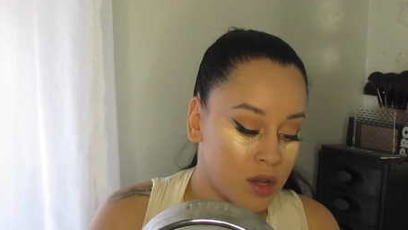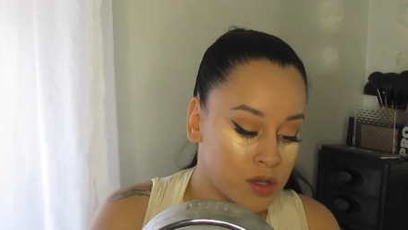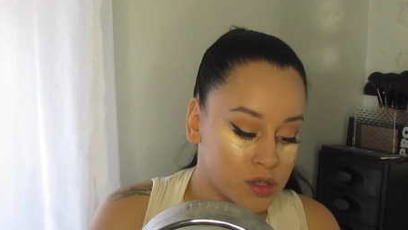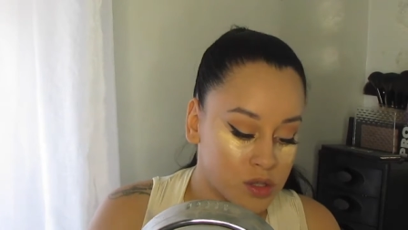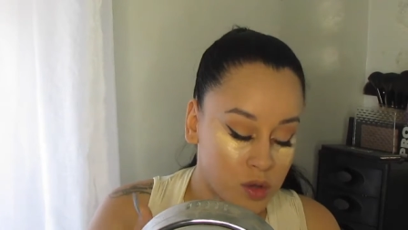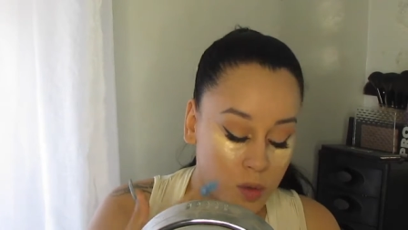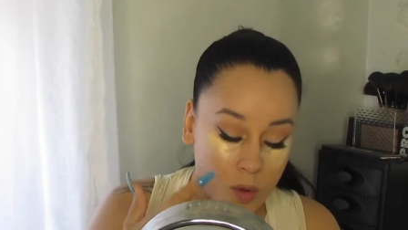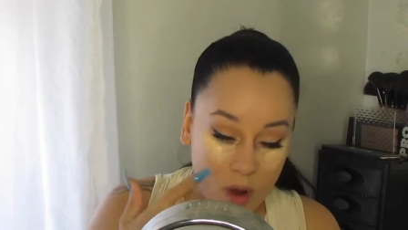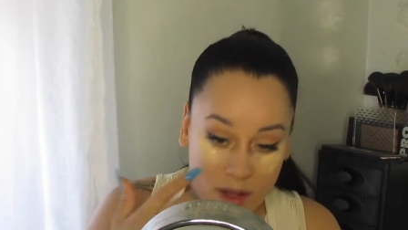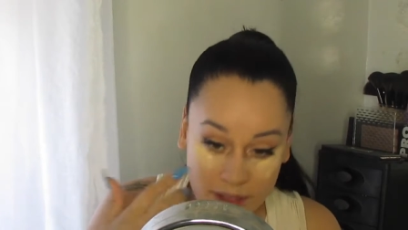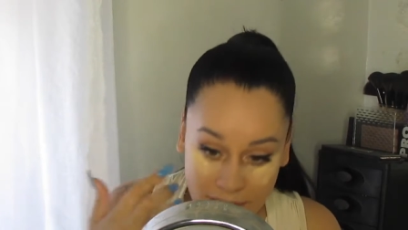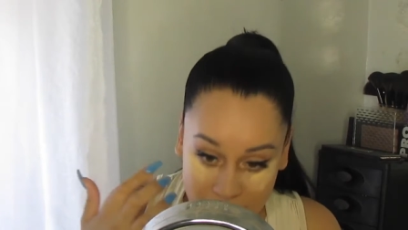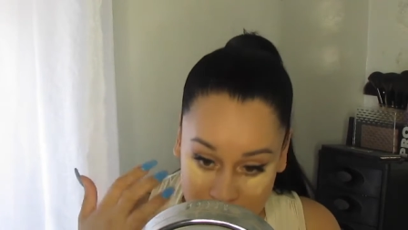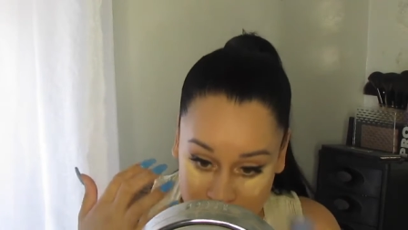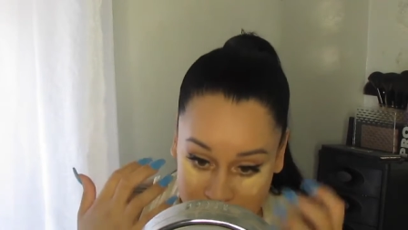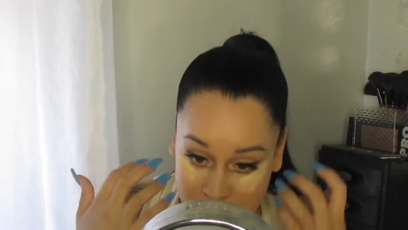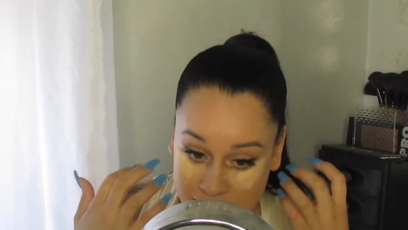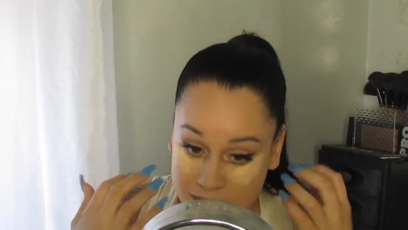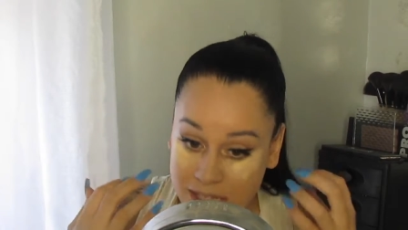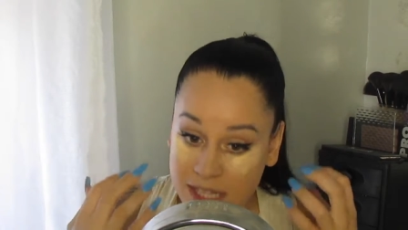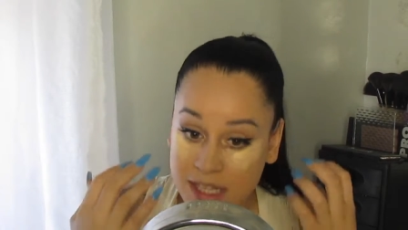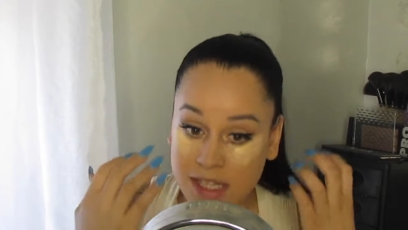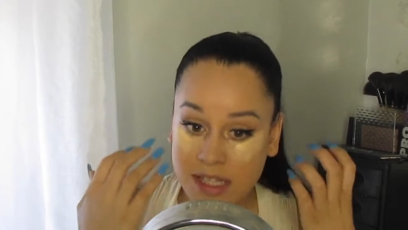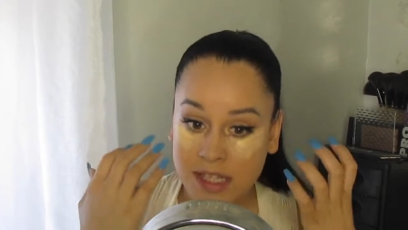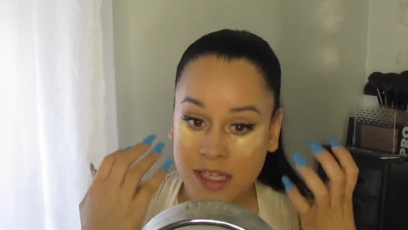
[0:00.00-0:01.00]
So while that
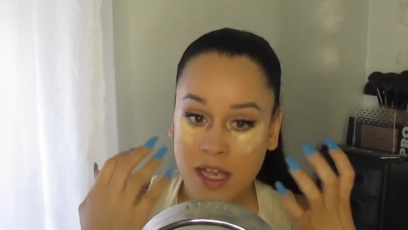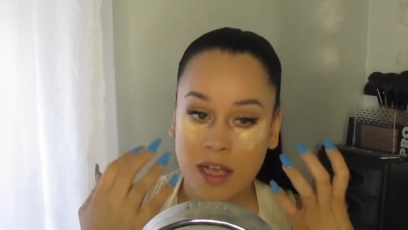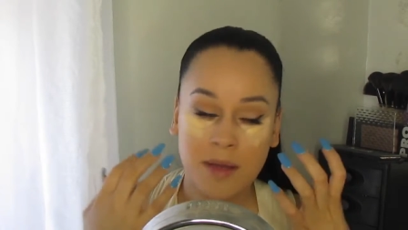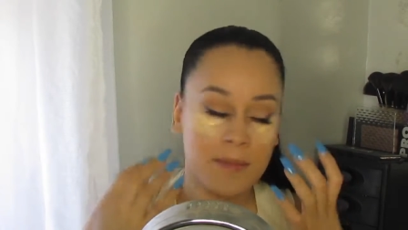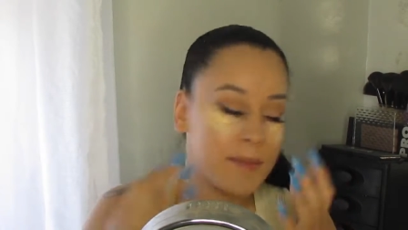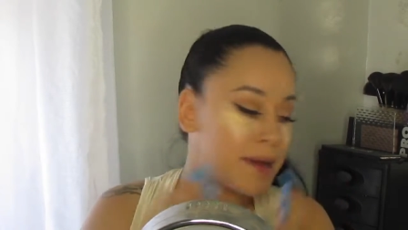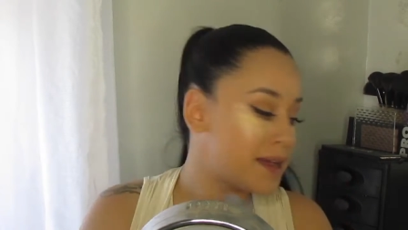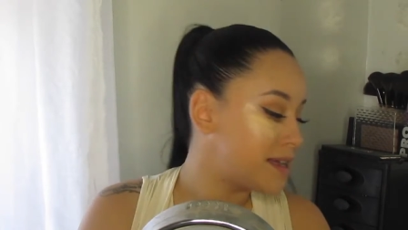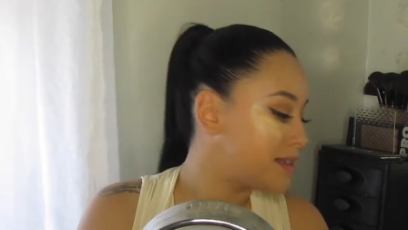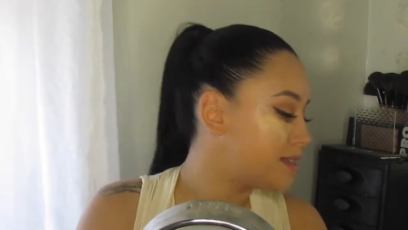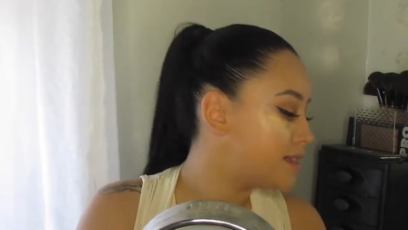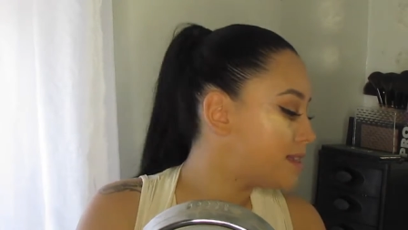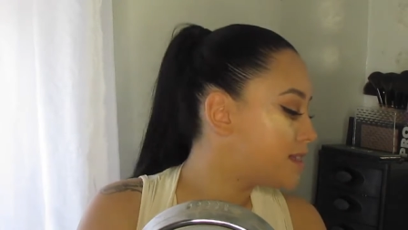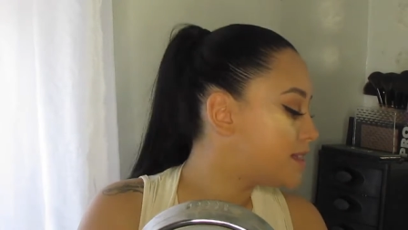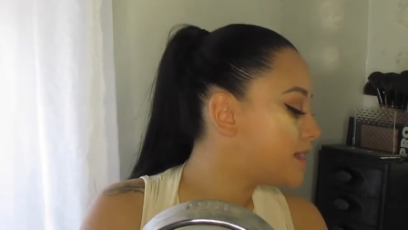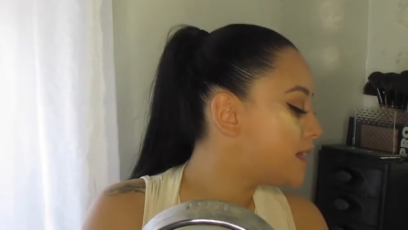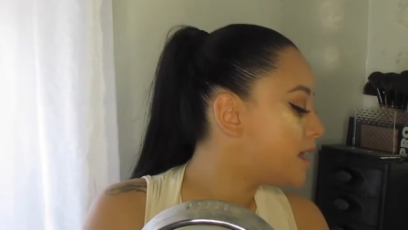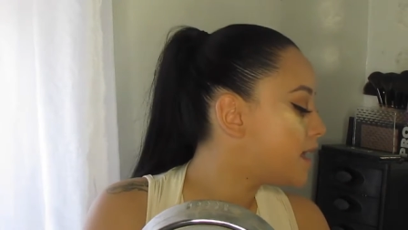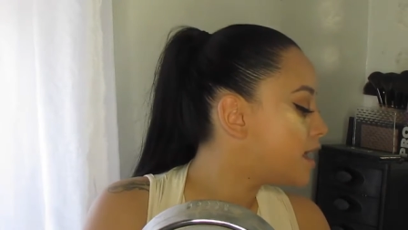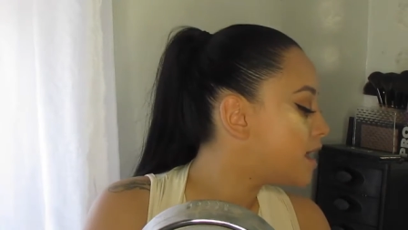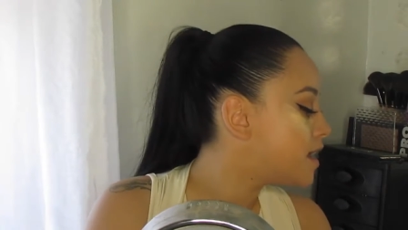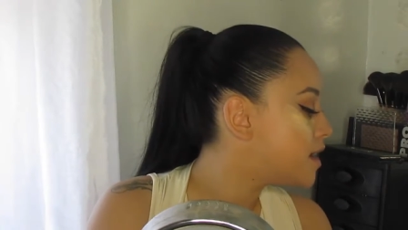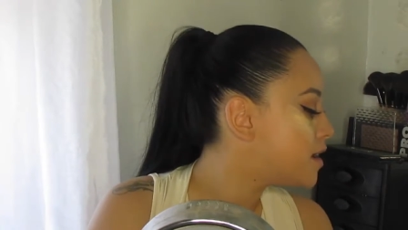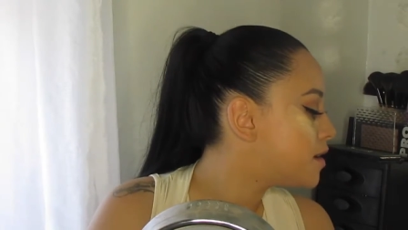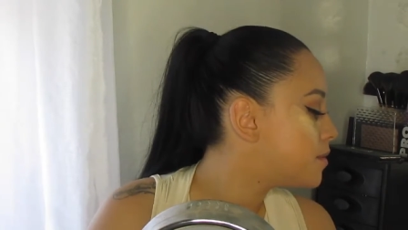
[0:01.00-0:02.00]
sits on my
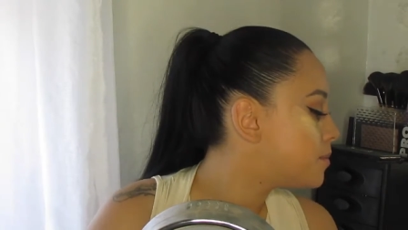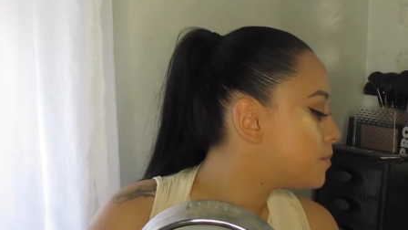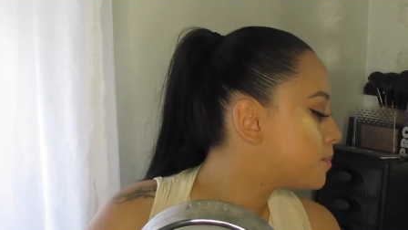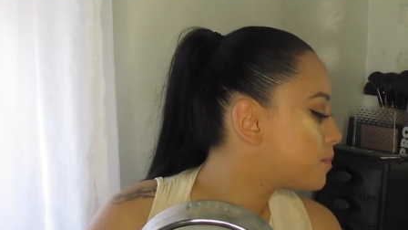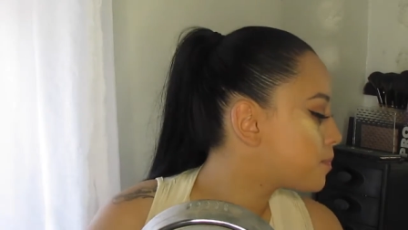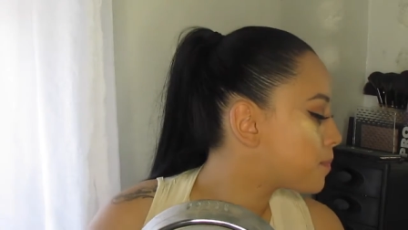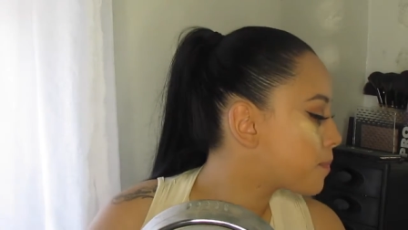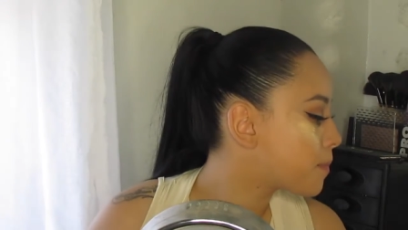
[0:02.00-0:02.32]
skin,